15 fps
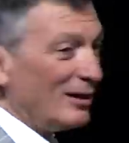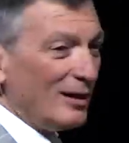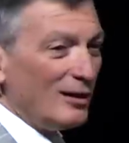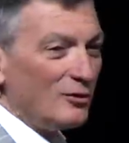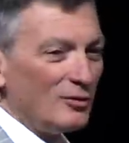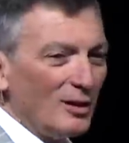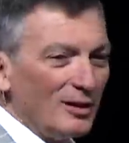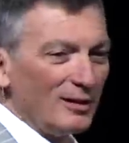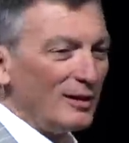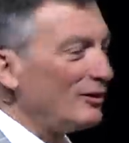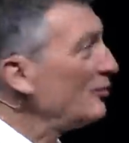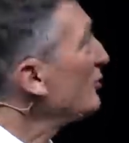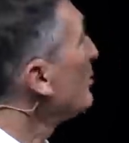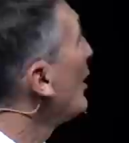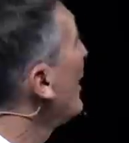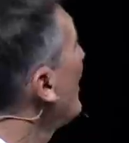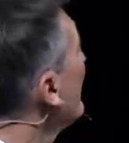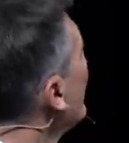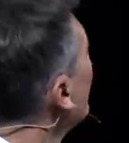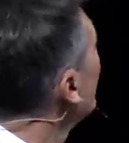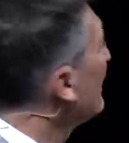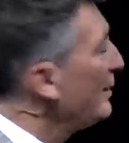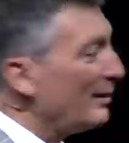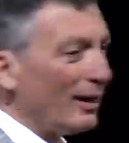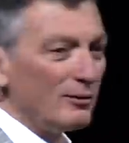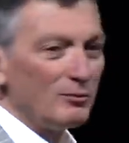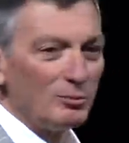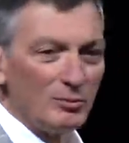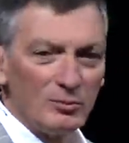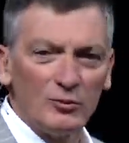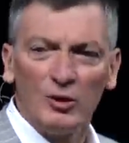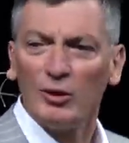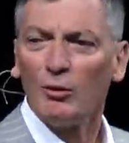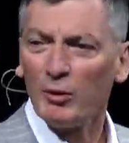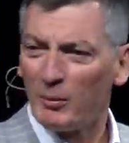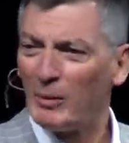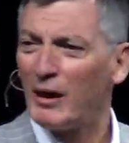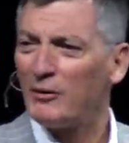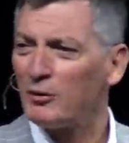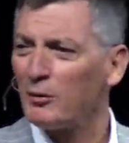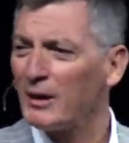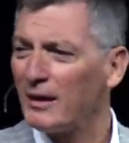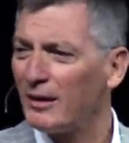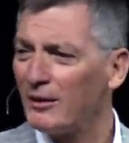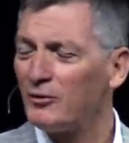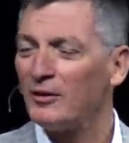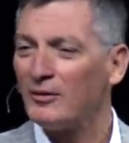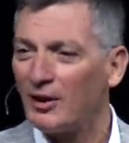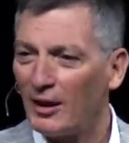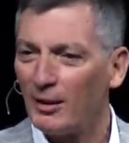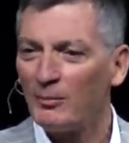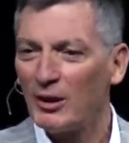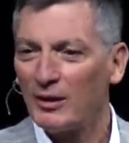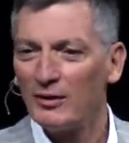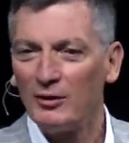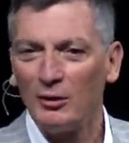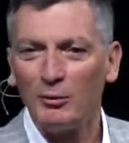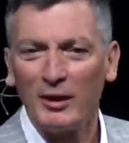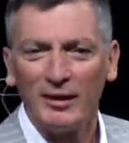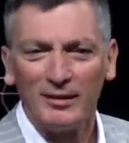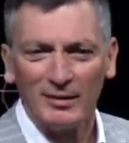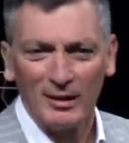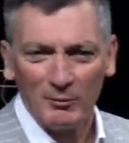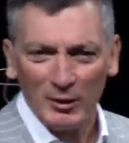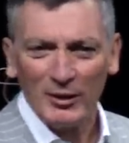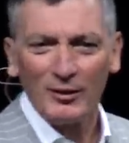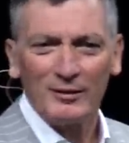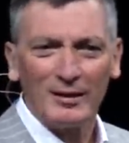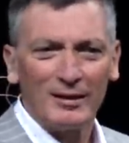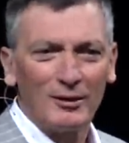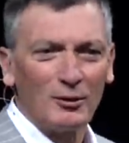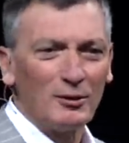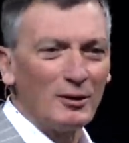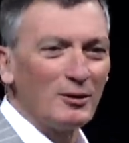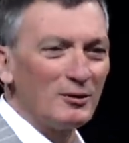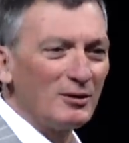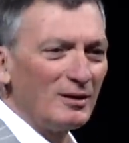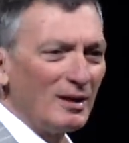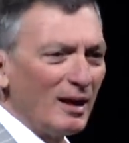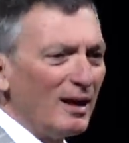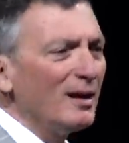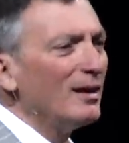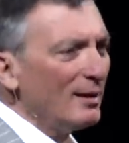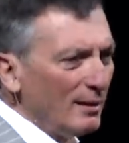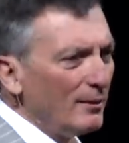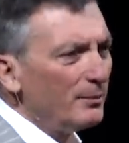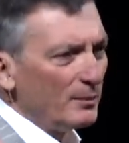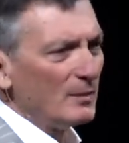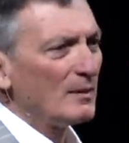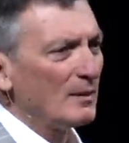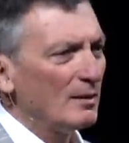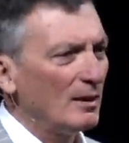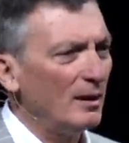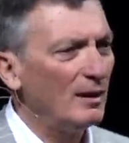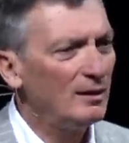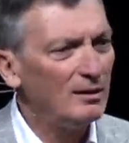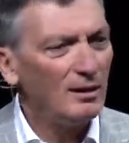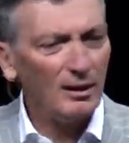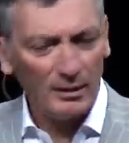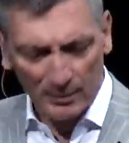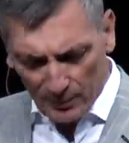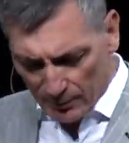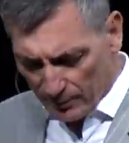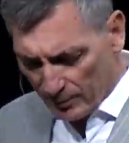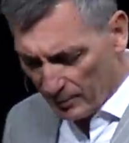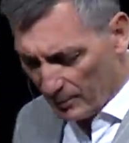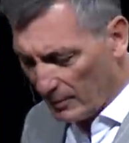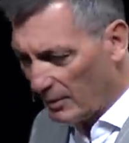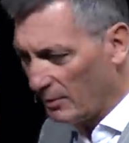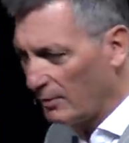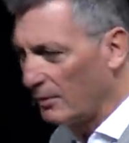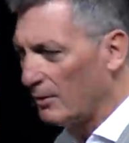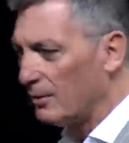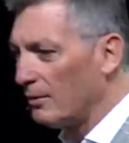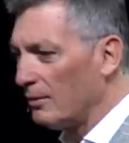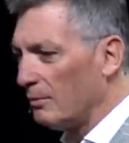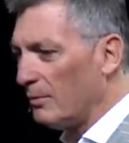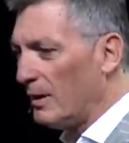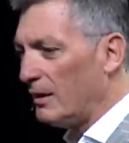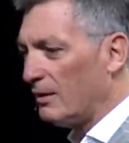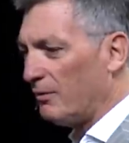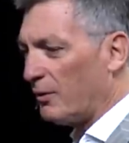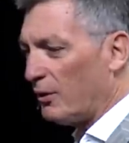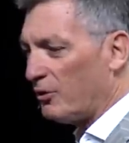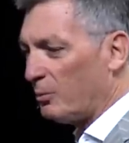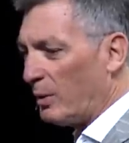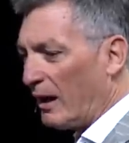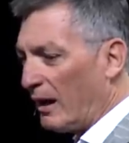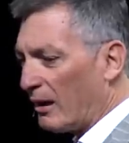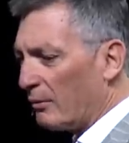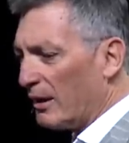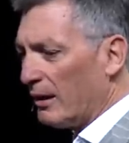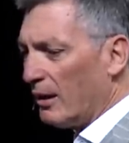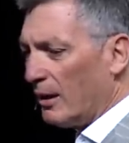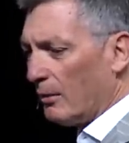He's young and he's smart. I, you know what mentoring is? You tell him you can do anything. We heard that earlier today. And he did it. Made the first battery.